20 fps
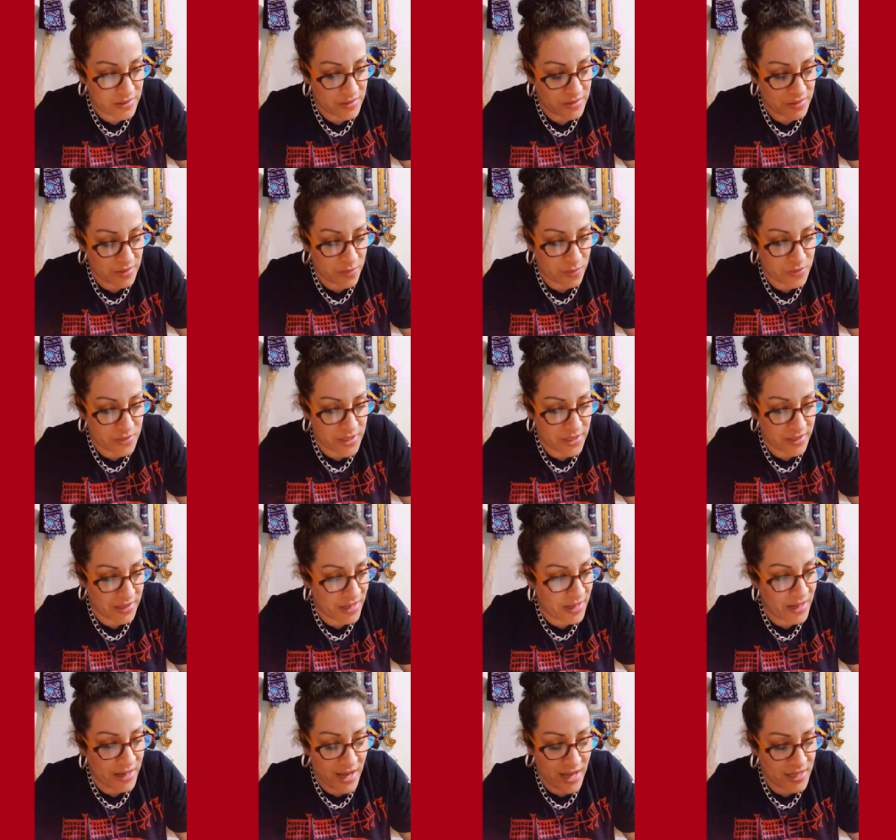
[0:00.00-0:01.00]
It was,
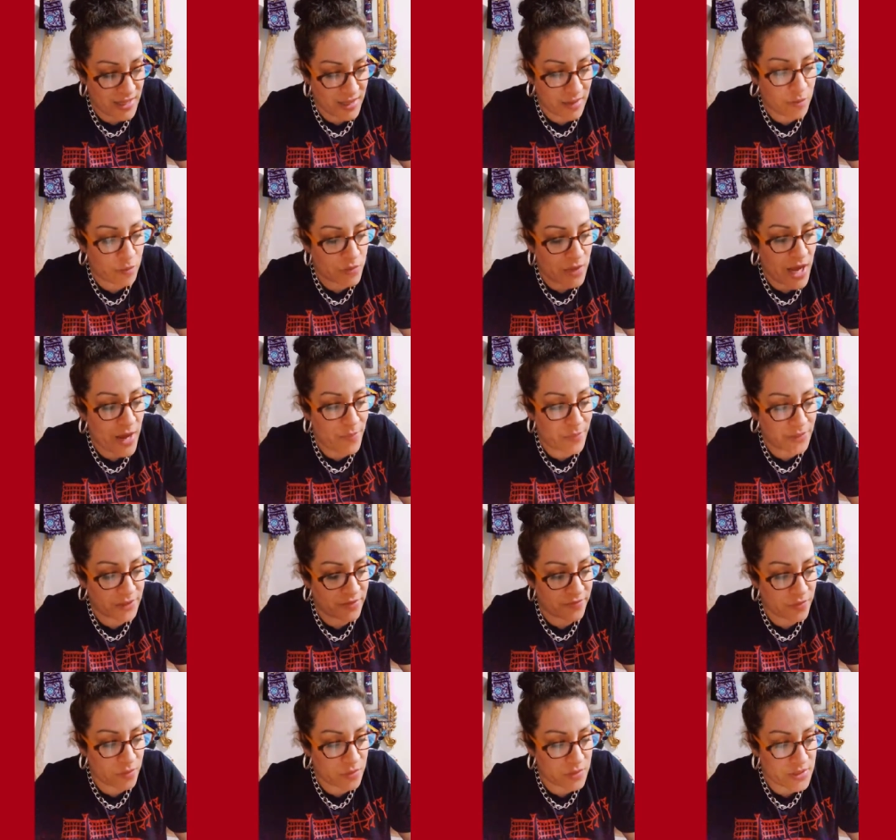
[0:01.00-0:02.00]
I, I
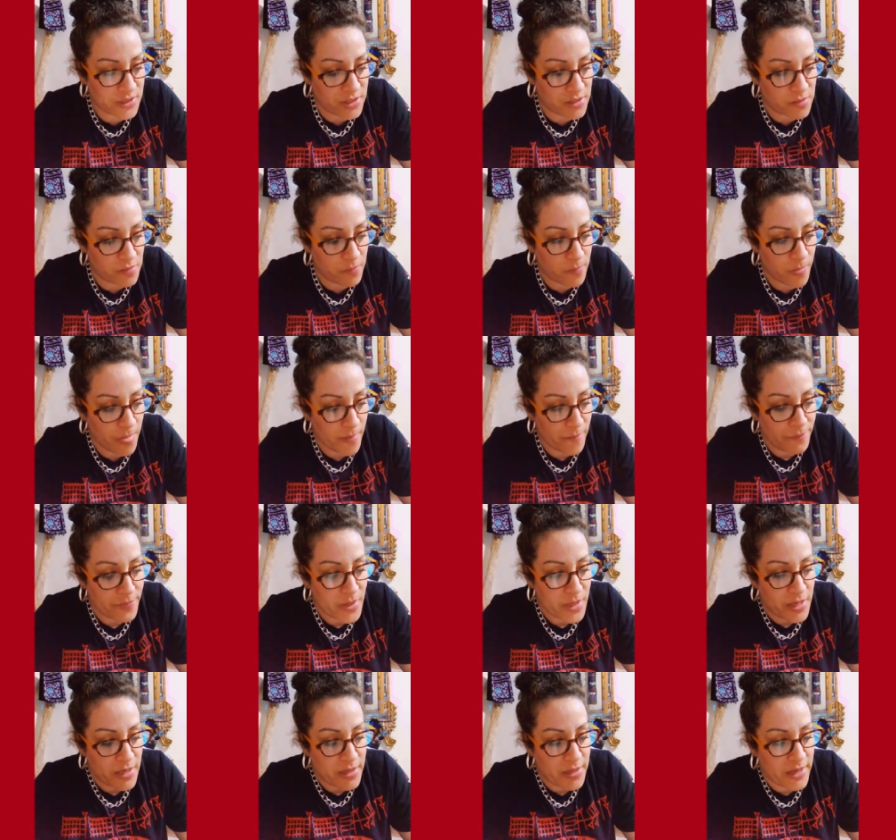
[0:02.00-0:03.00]
believe it was him.
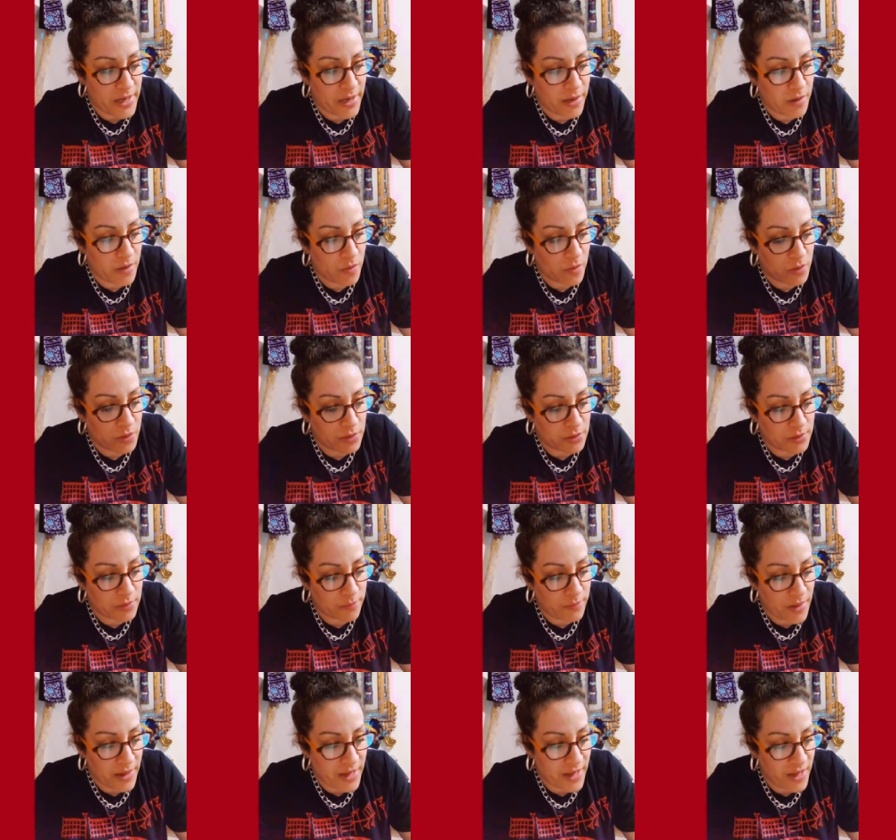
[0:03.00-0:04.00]
Now,
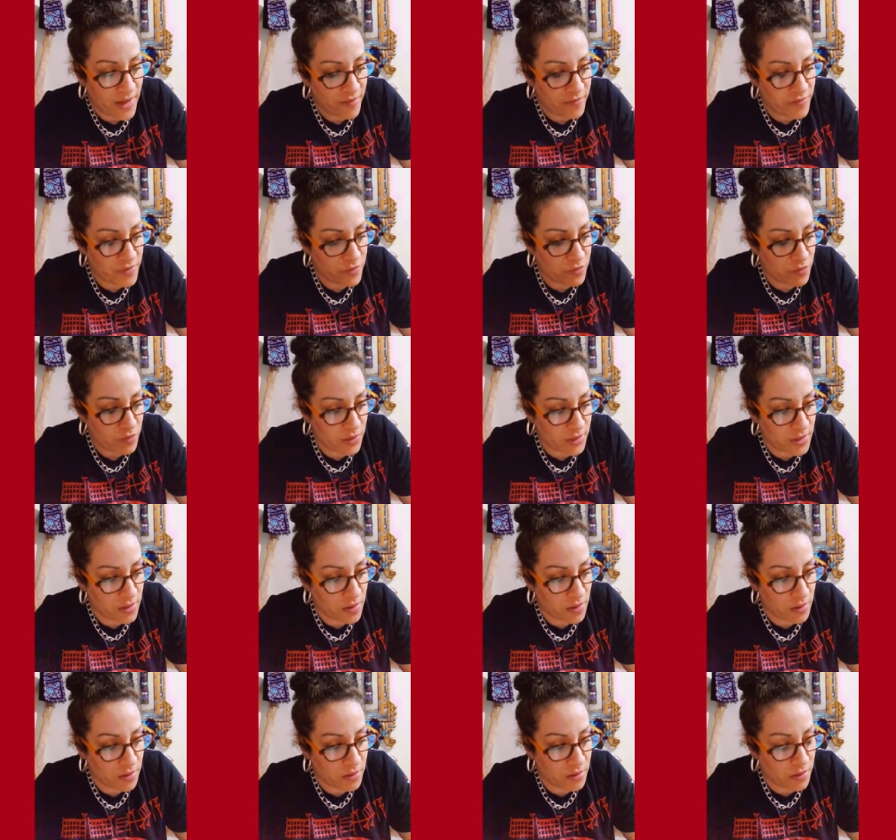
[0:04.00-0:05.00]
um, I haven't really
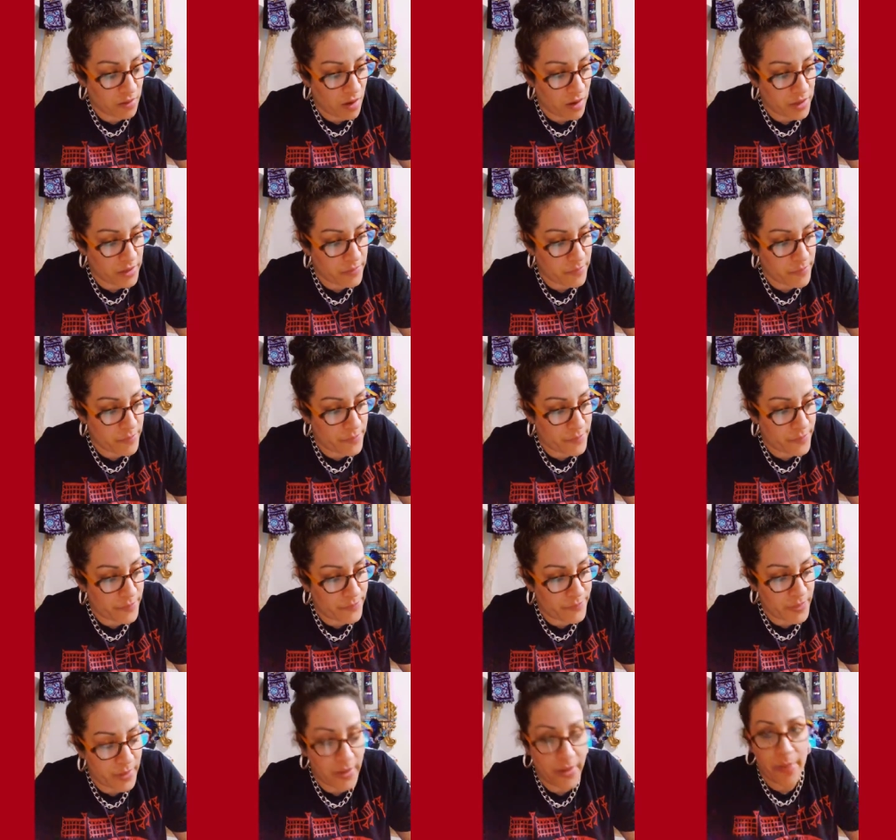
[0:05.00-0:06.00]
gotten
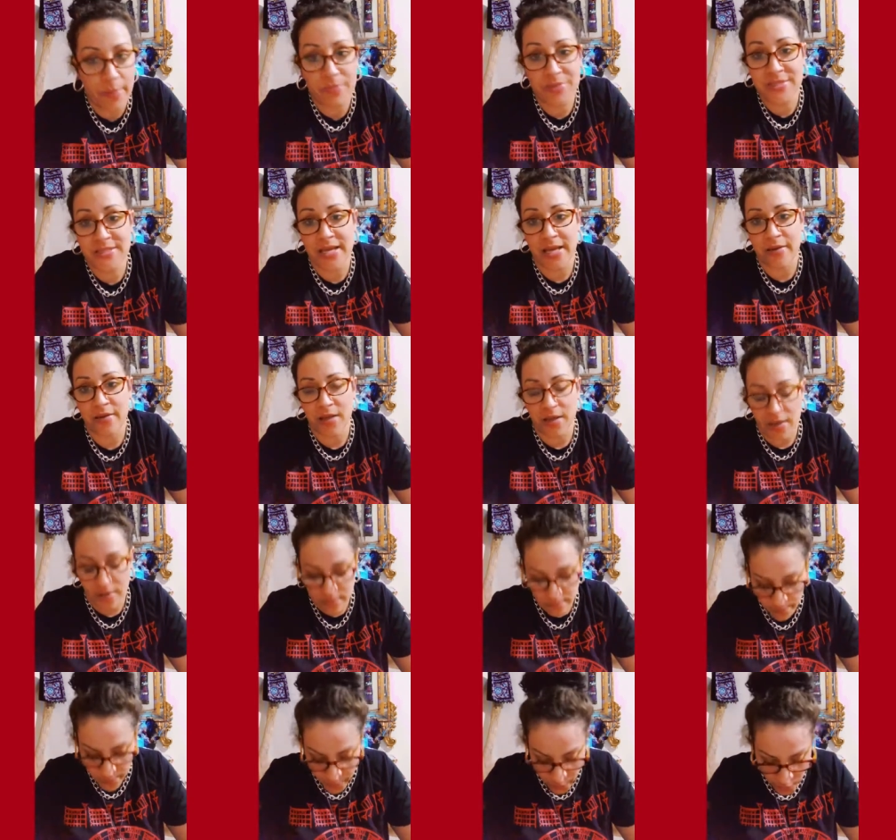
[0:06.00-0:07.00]
um, dead
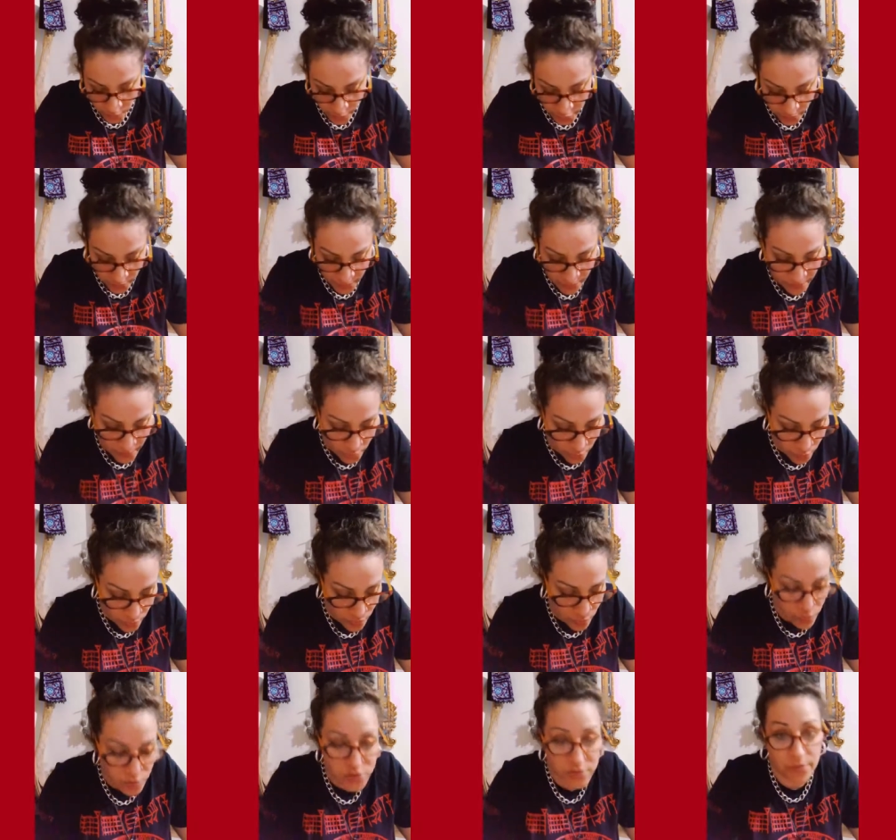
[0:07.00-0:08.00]
uh, human
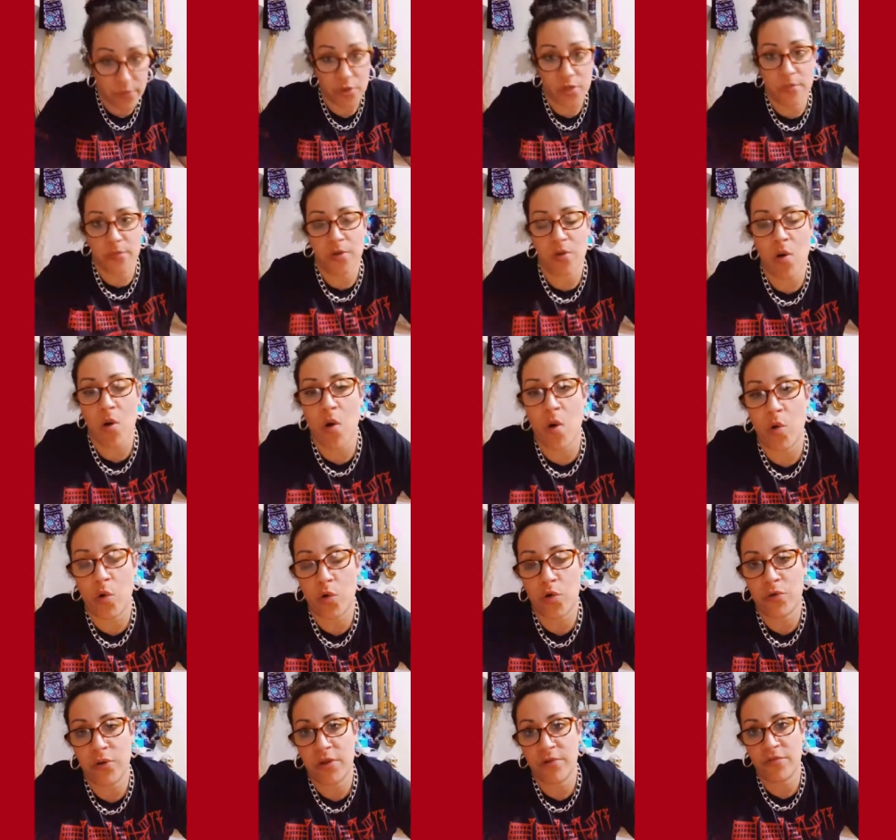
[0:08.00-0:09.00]
bones, which I'm going to be
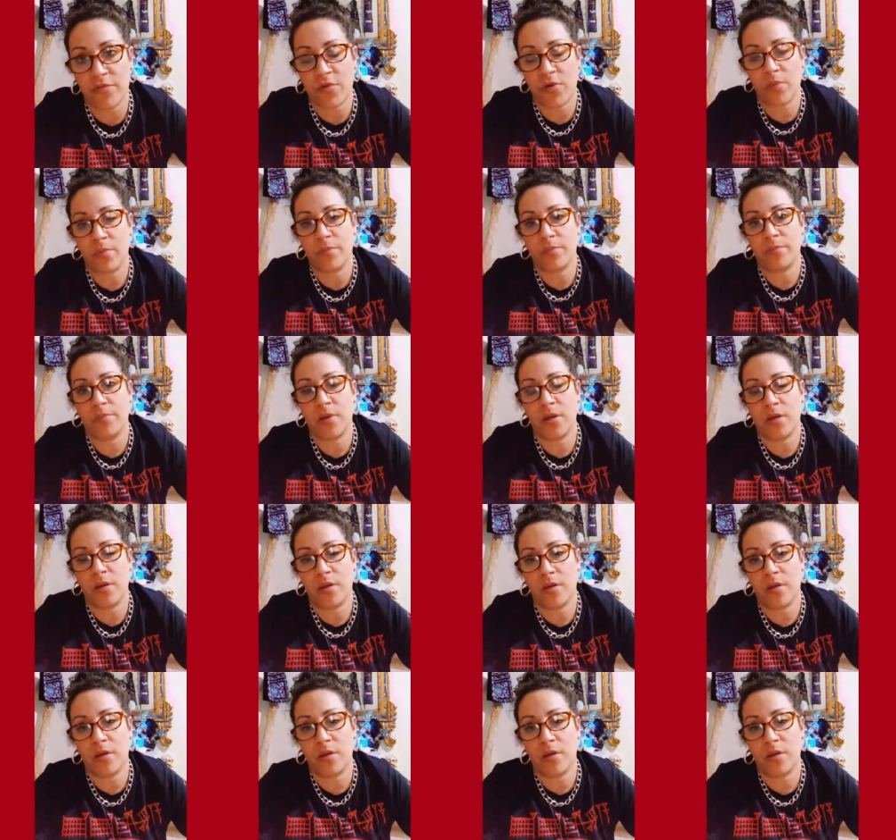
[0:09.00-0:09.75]
ordering from uh,